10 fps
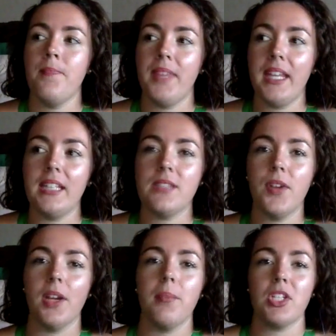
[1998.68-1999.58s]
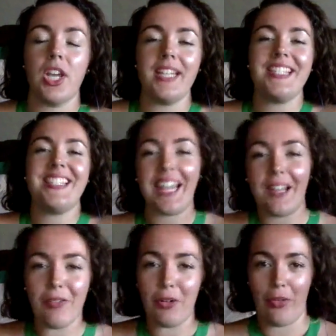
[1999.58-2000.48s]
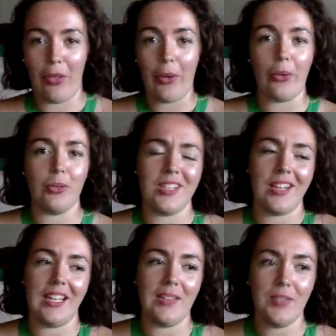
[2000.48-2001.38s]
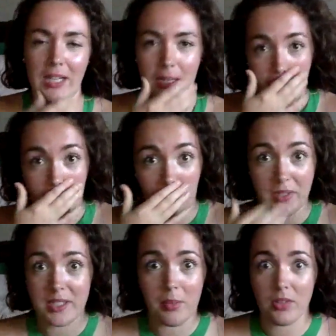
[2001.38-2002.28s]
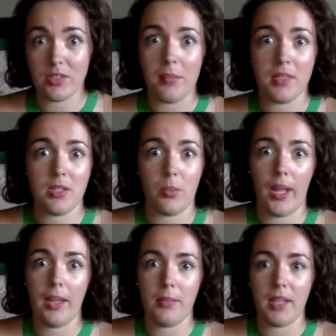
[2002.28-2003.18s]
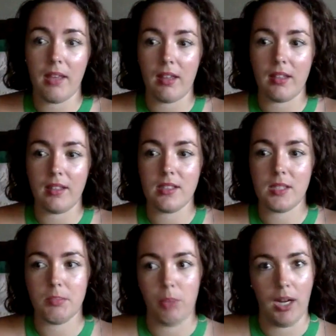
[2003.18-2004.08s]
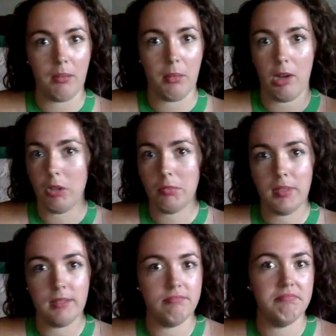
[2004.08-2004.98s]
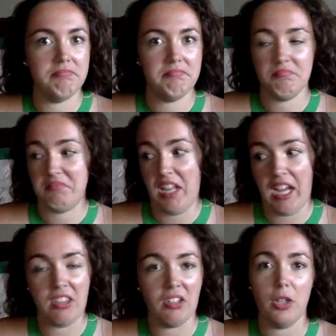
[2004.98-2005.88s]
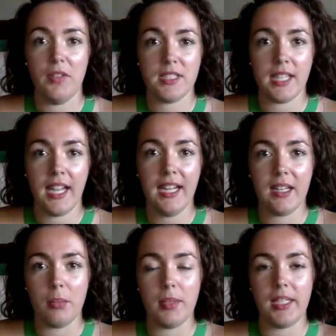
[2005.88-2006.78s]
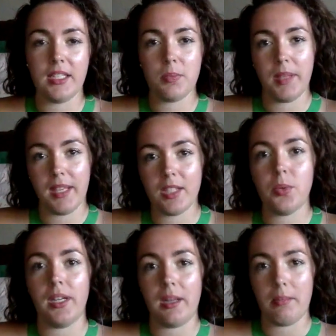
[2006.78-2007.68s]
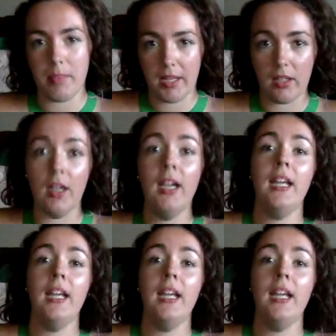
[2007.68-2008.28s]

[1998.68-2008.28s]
it is very much, I savored those. And I even ended up throwing some of those gummies away because I brought them home and neither of us ate them. And it's because we're getting better